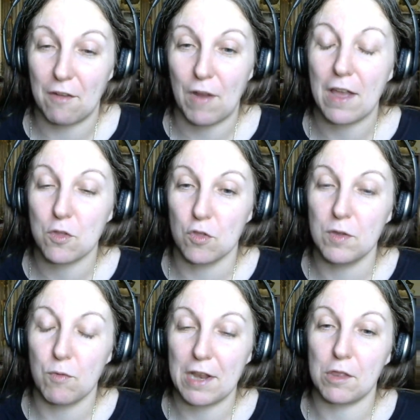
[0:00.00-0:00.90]
I've
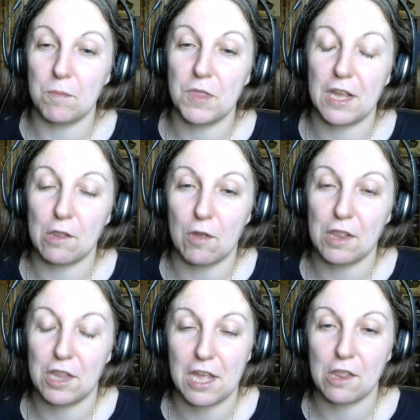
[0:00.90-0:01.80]
actually read some things on
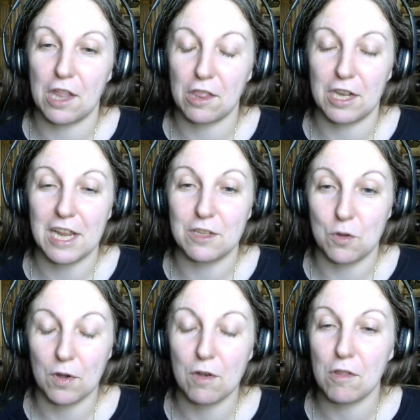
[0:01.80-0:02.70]
CSS and I
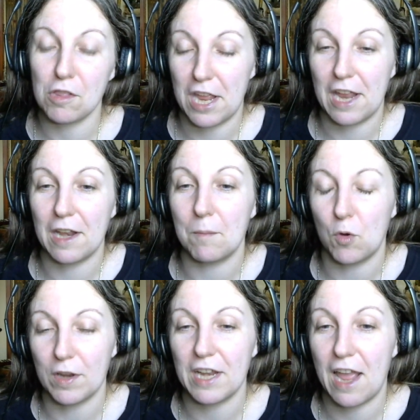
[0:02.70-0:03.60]
don't understand. I'm
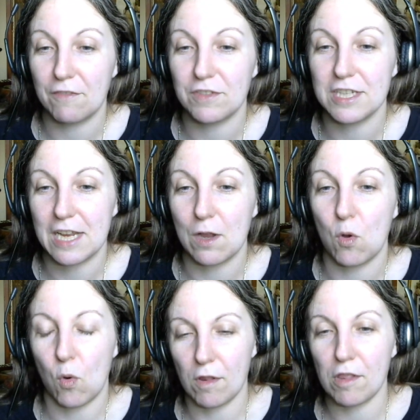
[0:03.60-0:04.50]
going to have to take a
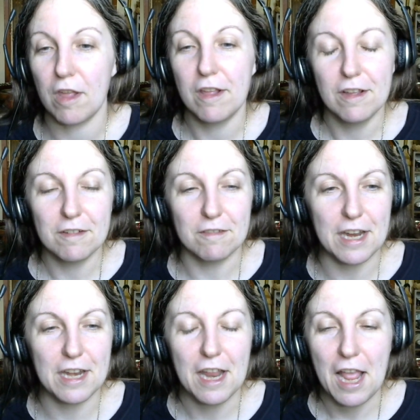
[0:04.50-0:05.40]
course,
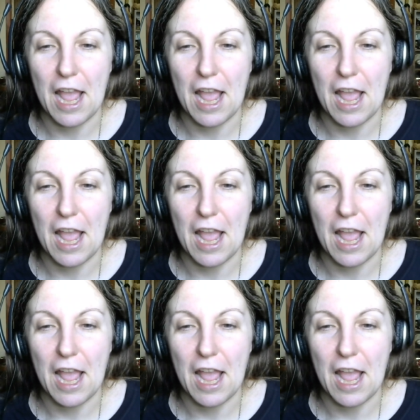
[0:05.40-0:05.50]
right?